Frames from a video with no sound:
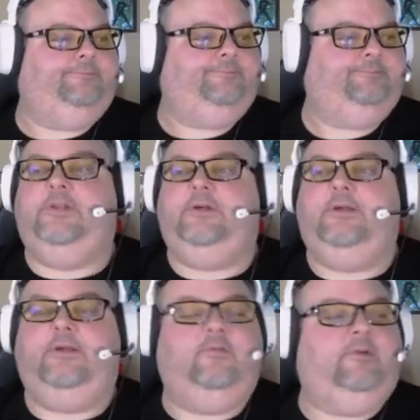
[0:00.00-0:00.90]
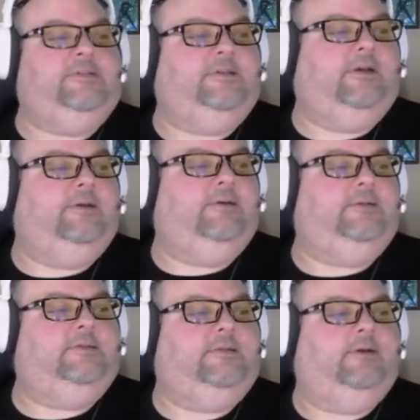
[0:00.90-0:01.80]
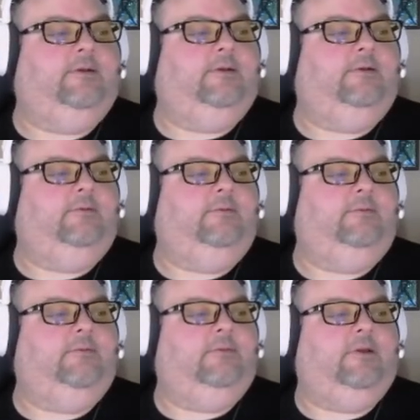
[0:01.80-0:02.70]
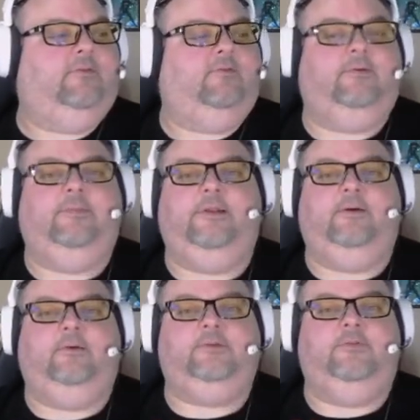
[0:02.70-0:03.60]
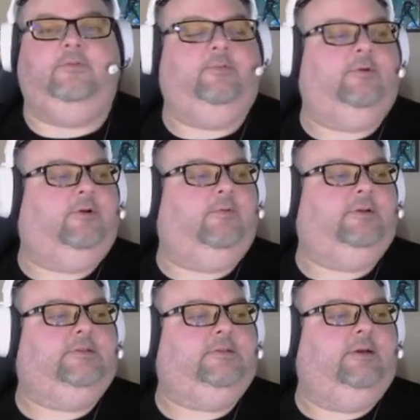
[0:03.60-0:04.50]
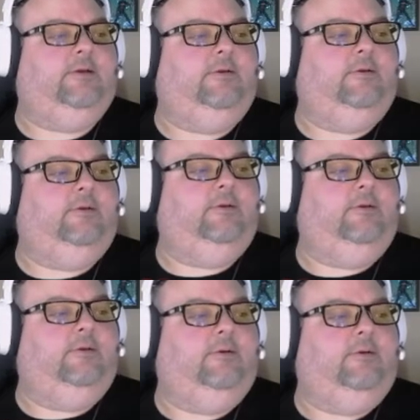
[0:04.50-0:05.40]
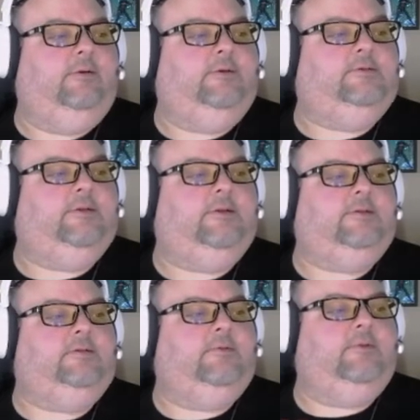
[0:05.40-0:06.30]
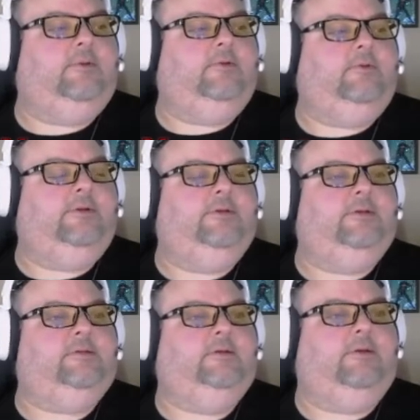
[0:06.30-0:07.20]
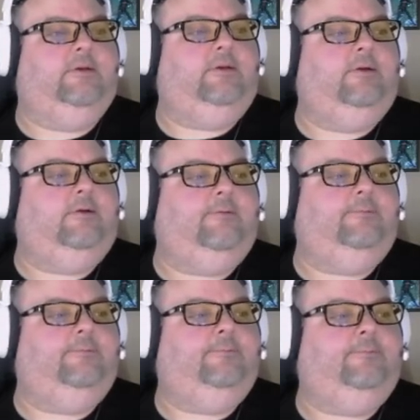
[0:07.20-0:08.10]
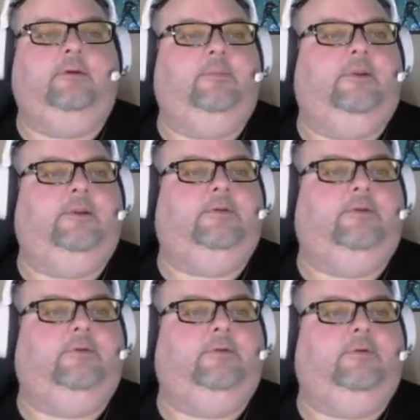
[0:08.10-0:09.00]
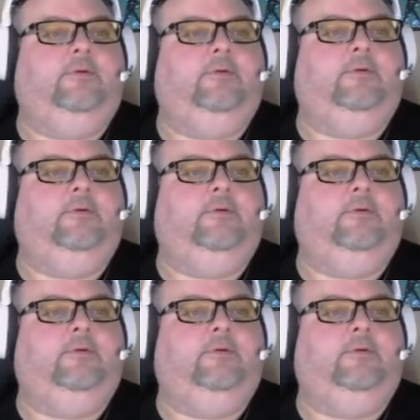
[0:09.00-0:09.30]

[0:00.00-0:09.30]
You're going to give it a second to download. Thankfully, my network's moving pretty quick today. So the next thing you want to do is click here. I'm going to do